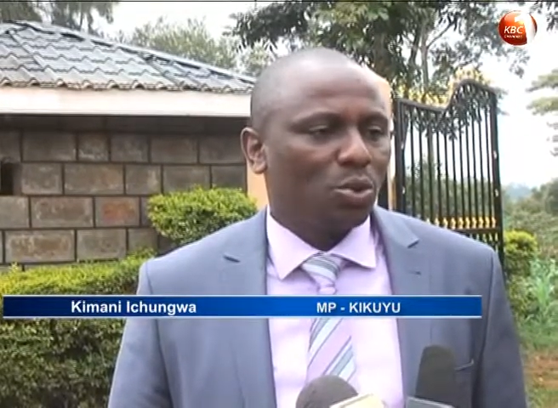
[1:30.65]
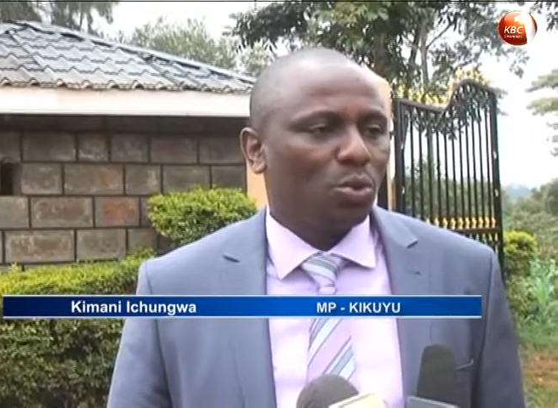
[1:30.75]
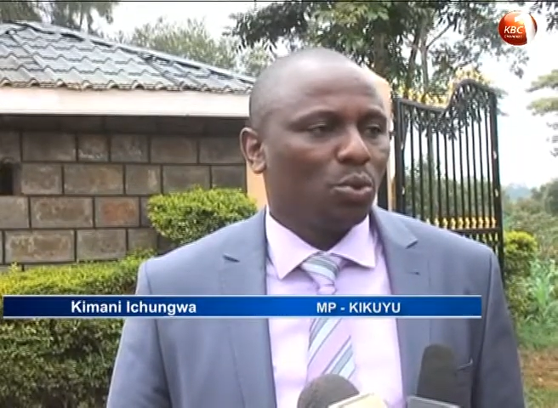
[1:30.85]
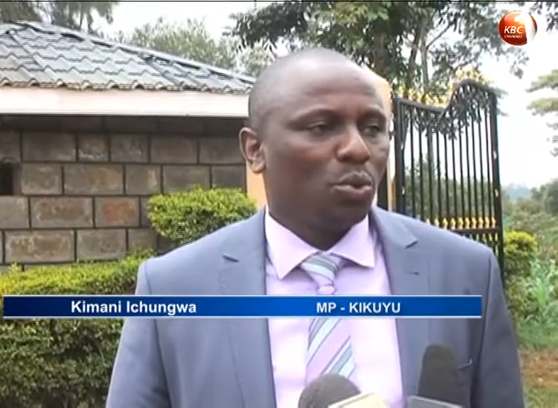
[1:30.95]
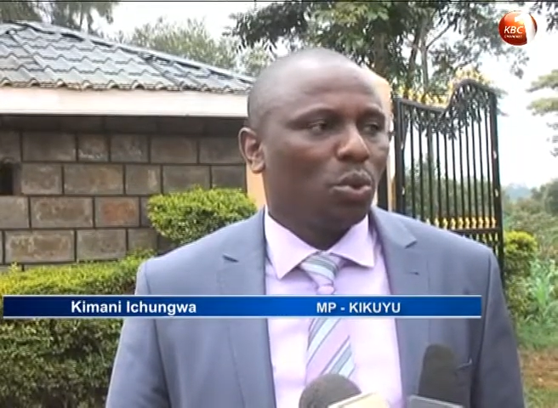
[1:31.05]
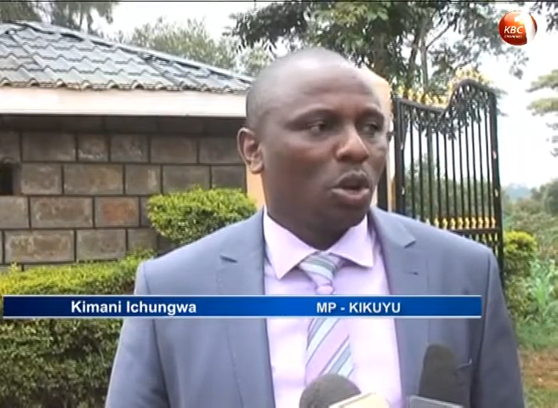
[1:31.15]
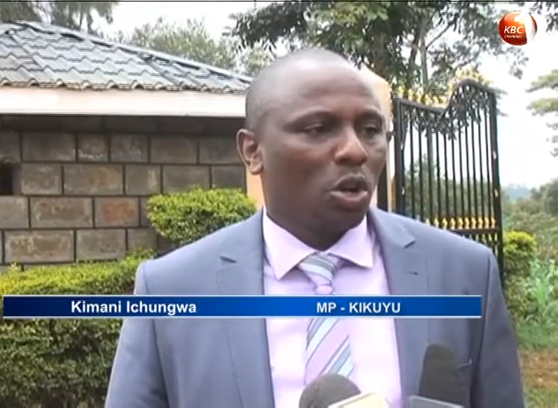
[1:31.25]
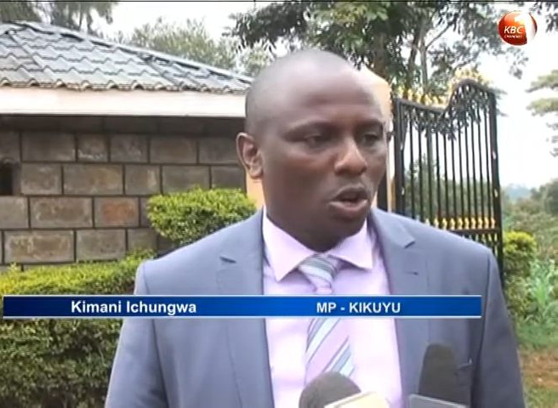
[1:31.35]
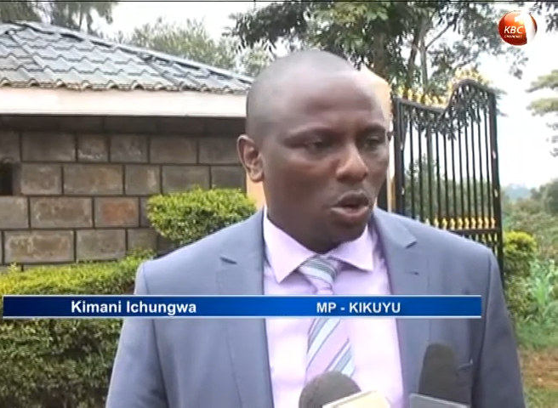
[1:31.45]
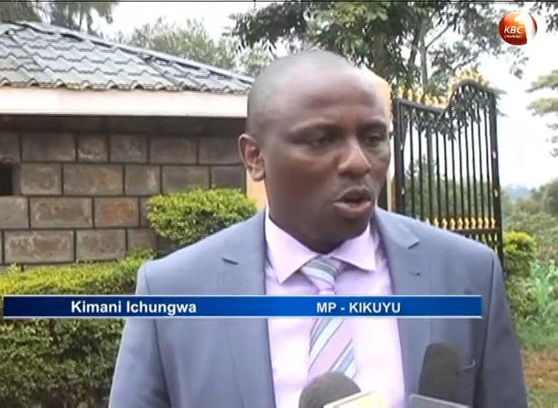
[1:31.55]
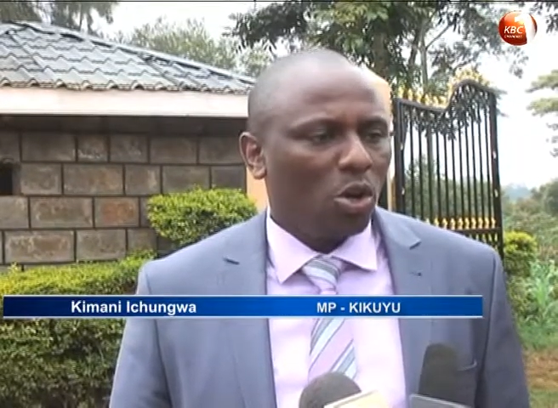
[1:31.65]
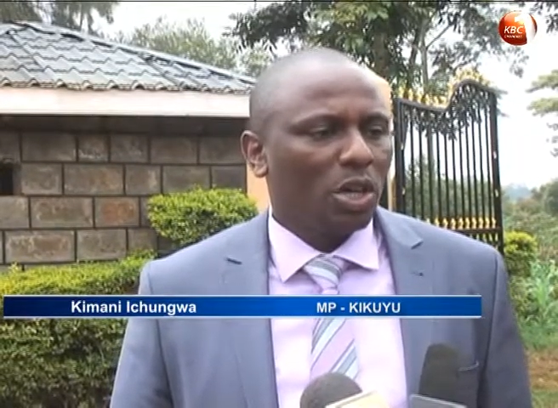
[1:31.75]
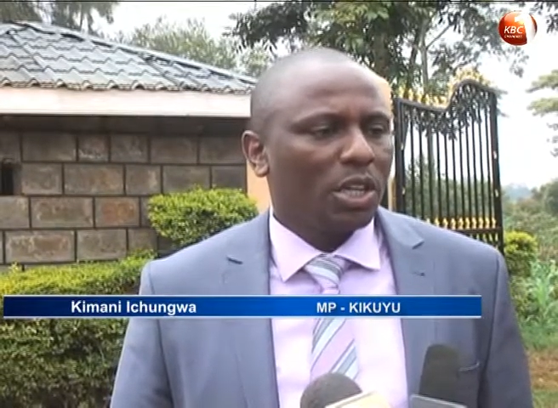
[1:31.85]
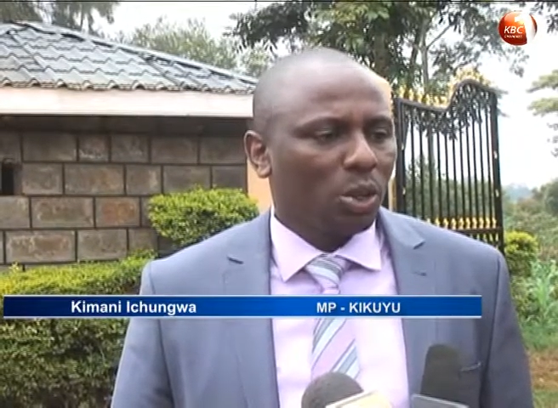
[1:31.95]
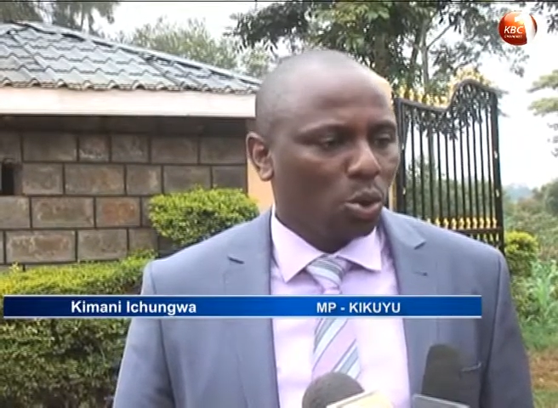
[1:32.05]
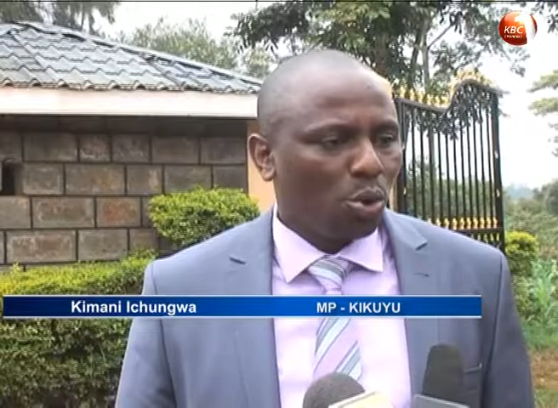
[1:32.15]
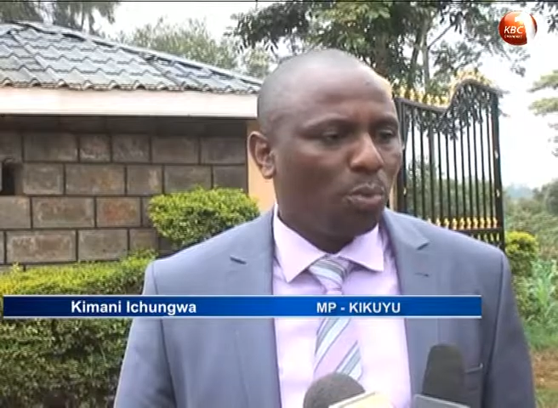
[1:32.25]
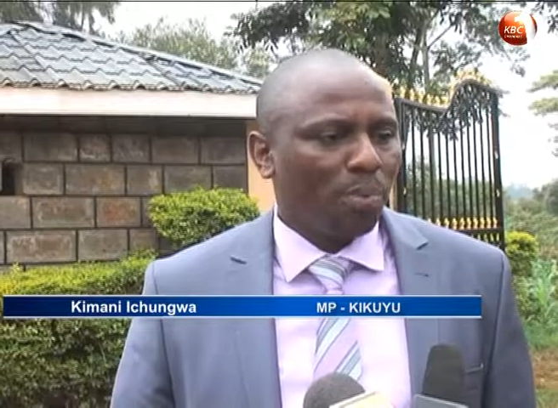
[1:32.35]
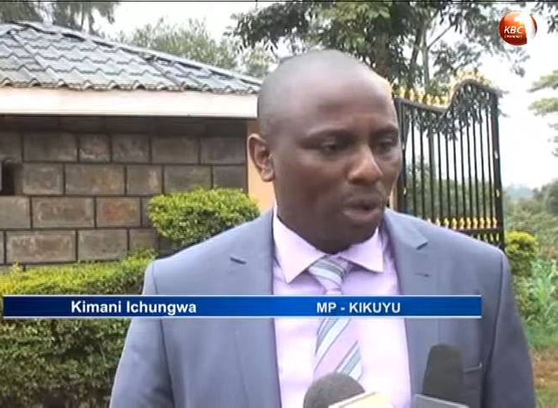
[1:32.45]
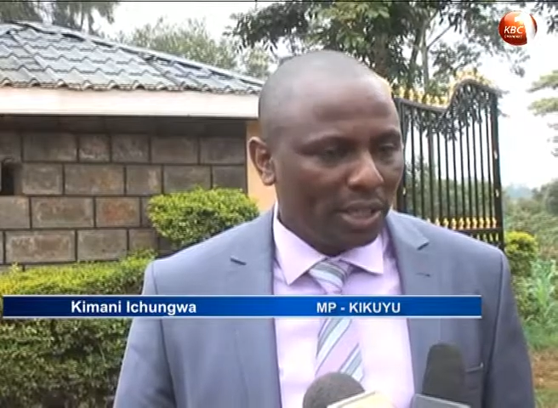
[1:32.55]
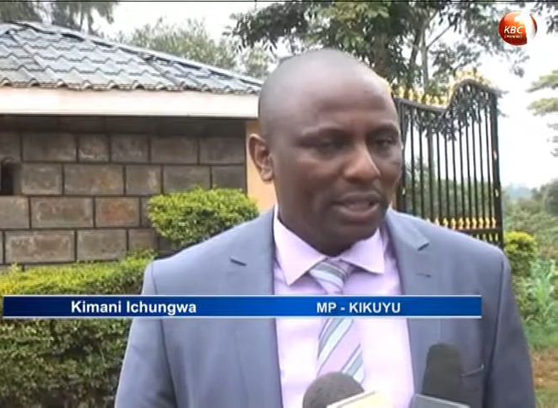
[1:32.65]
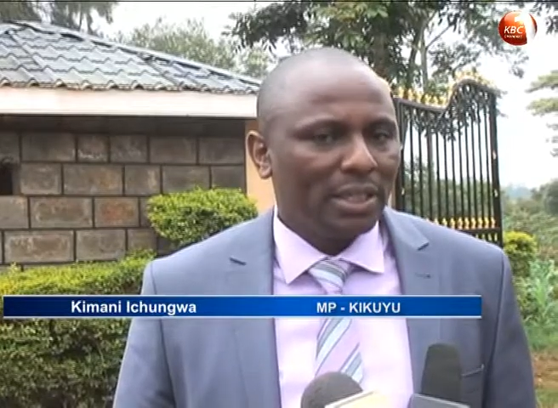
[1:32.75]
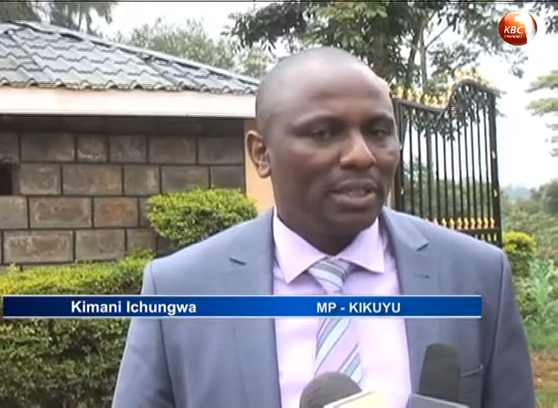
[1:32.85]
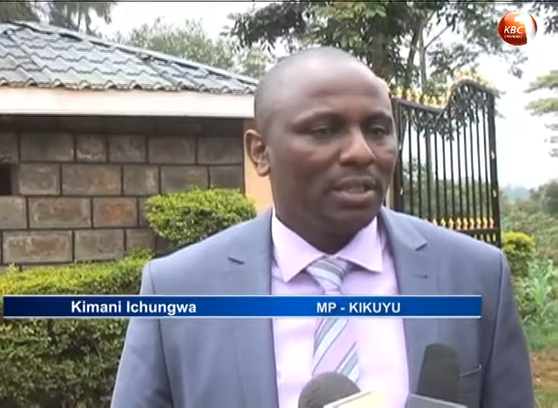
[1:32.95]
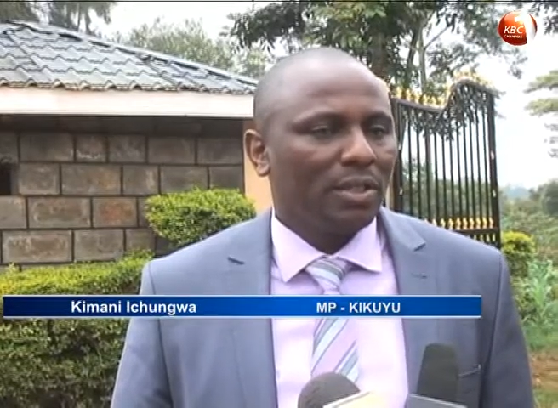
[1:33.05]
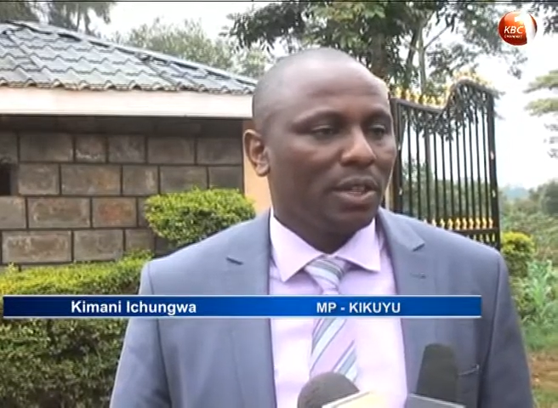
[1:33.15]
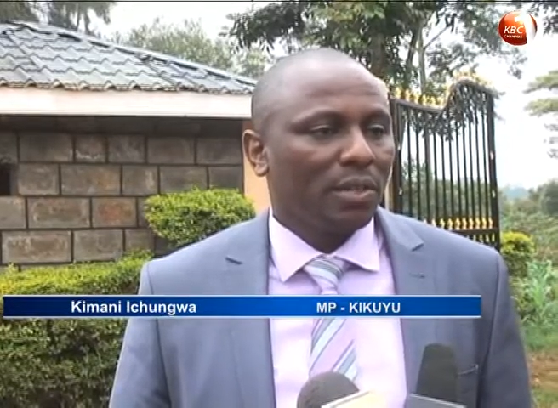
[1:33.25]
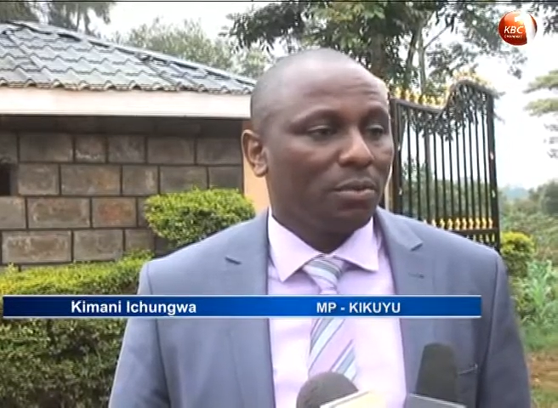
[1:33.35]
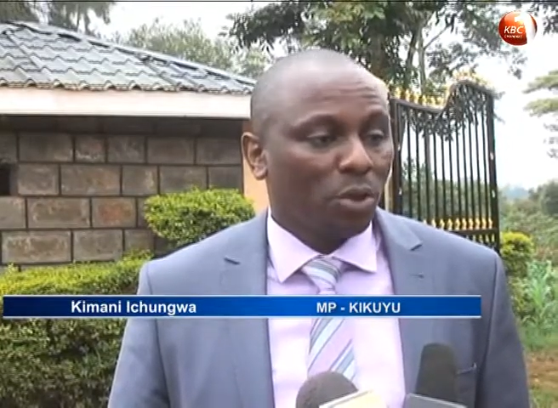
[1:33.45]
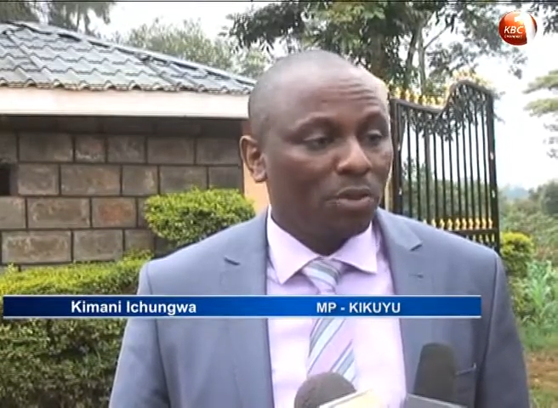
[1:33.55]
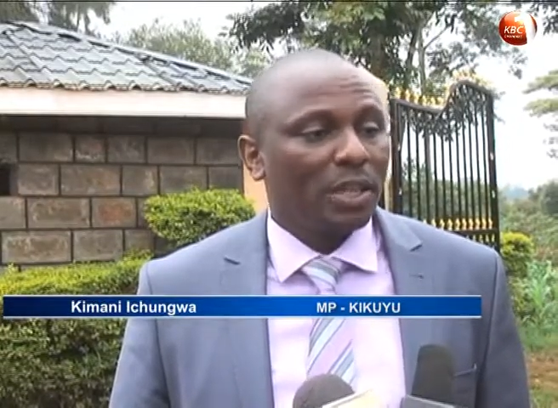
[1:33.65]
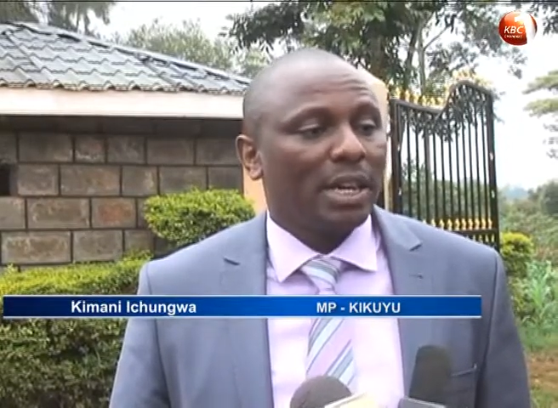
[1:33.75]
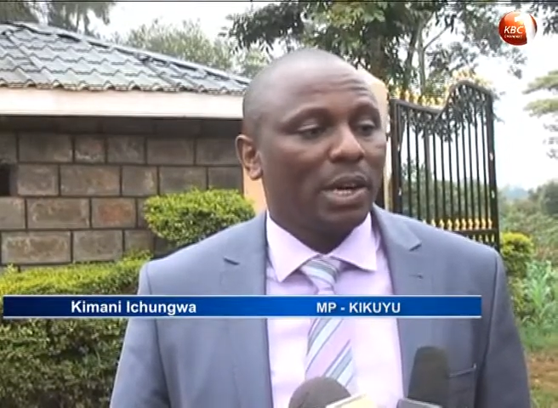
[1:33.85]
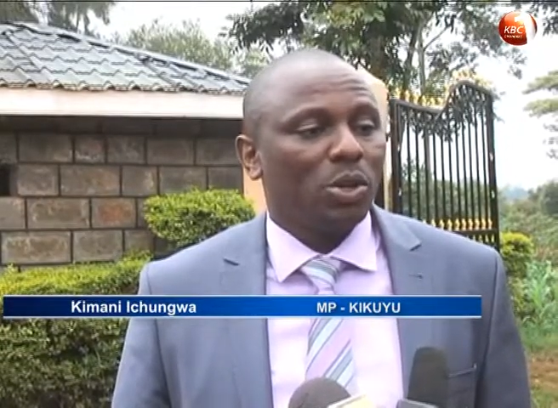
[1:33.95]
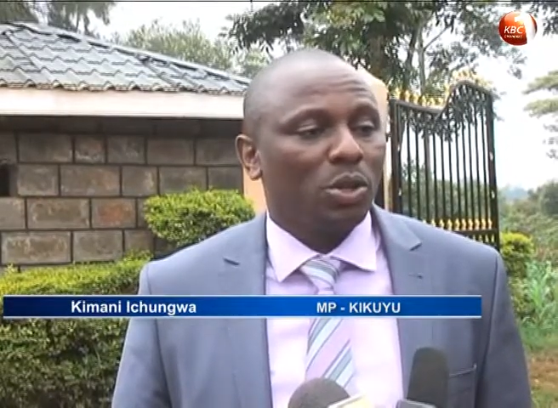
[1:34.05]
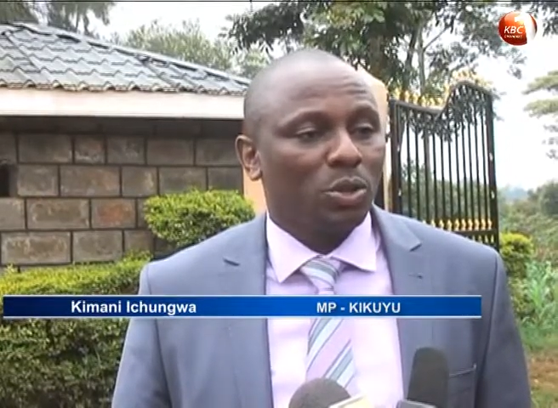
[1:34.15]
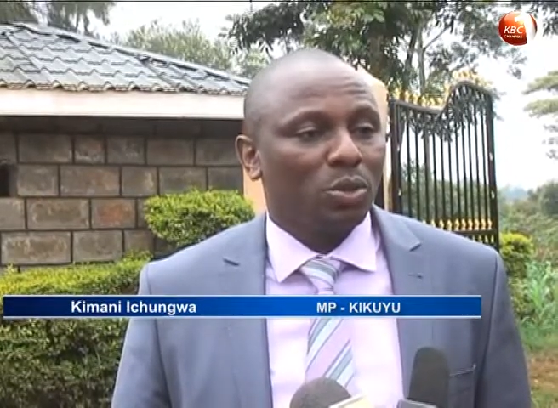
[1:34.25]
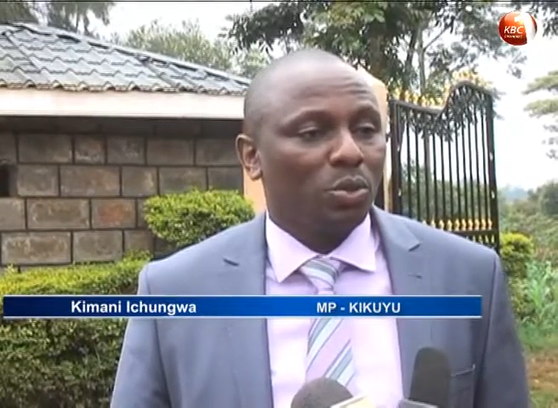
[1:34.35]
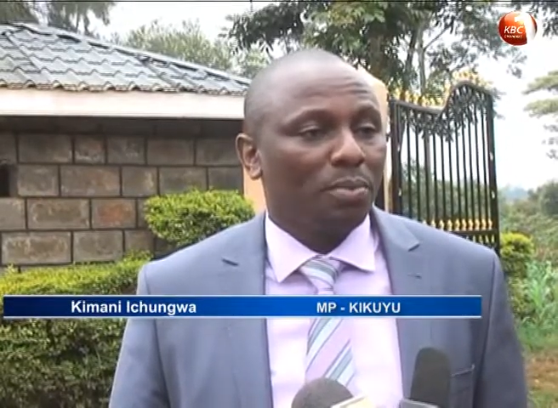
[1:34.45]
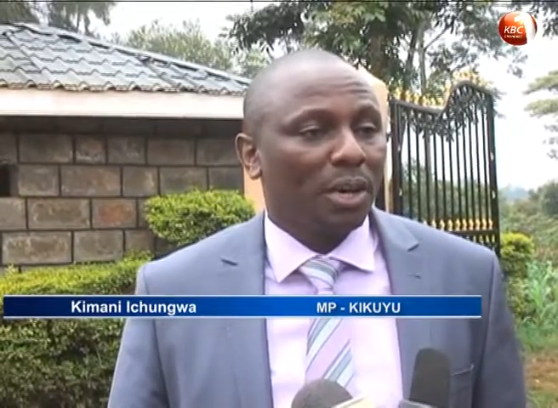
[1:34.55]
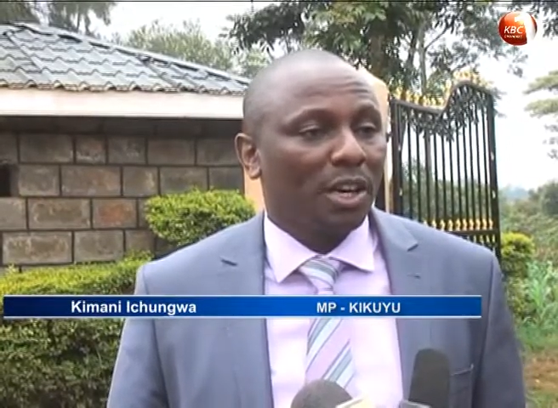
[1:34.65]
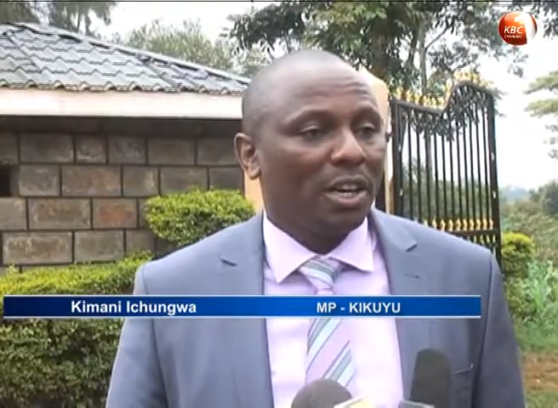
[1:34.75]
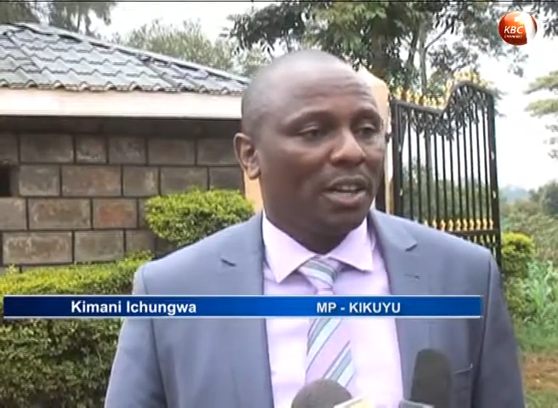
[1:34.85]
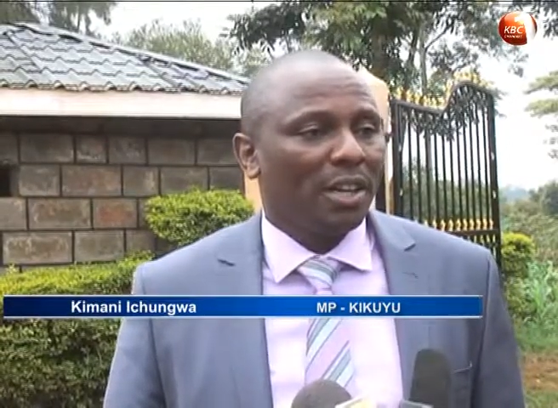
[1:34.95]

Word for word: to local Kikuyu politics revolving around those who may